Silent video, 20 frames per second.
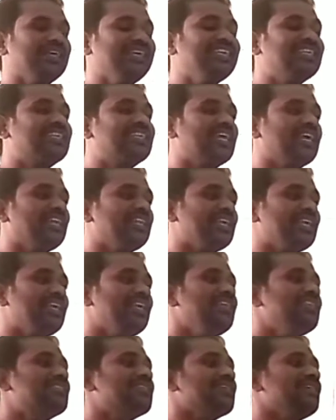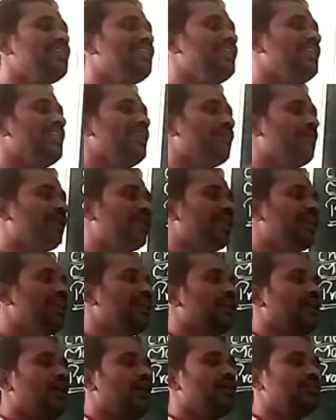it can easily
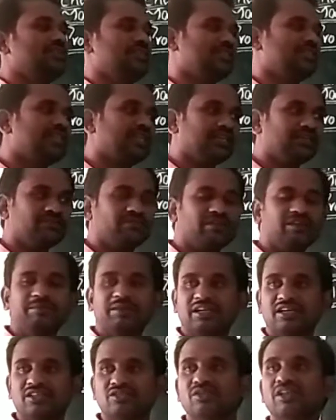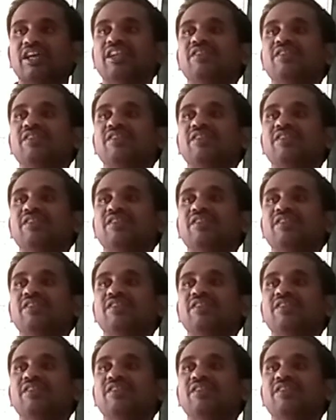liberate oxygen. Why? Because it